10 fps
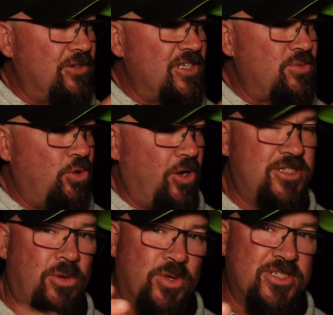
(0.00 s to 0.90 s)
on this
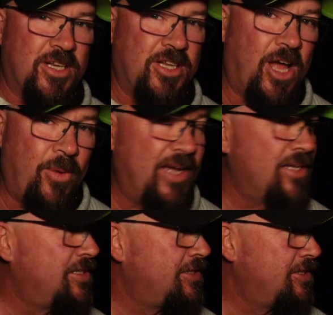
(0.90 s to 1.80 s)
works, I want it lower.
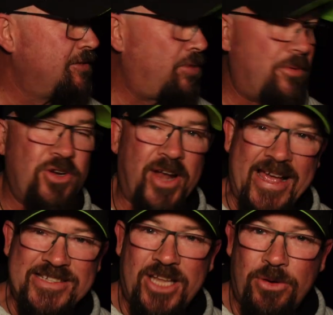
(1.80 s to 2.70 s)
Probably not
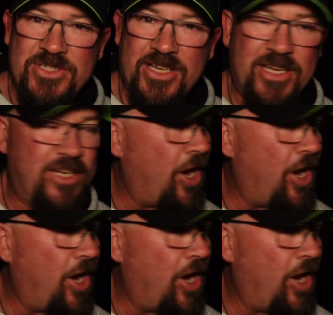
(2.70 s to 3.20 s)
as low as it can